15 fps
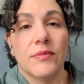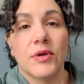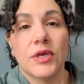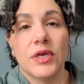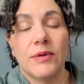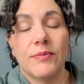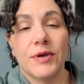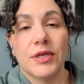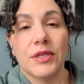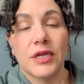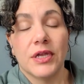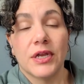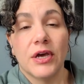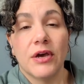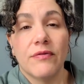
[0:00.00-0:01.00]
keeping
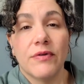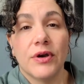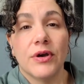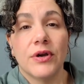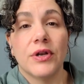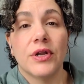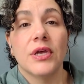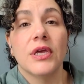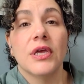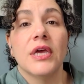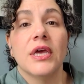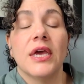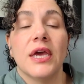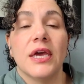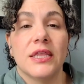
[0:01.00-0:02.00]
it covered,
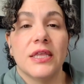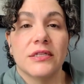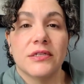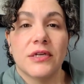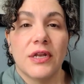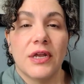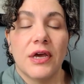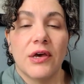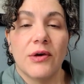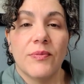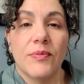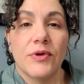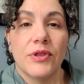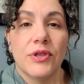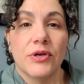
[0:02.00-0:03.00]
and that's going to help
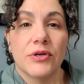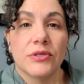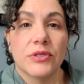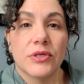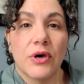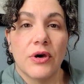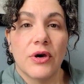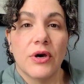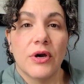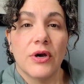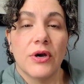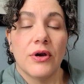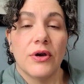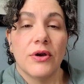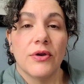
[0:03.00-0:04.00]
with your
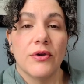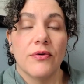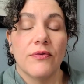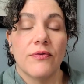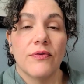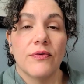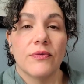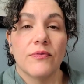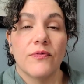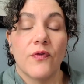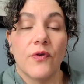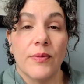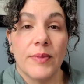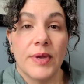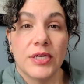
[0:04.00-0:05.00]
scar
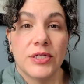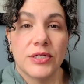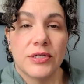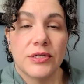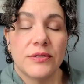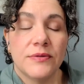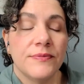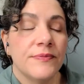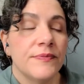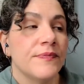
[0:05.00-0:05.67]
formation.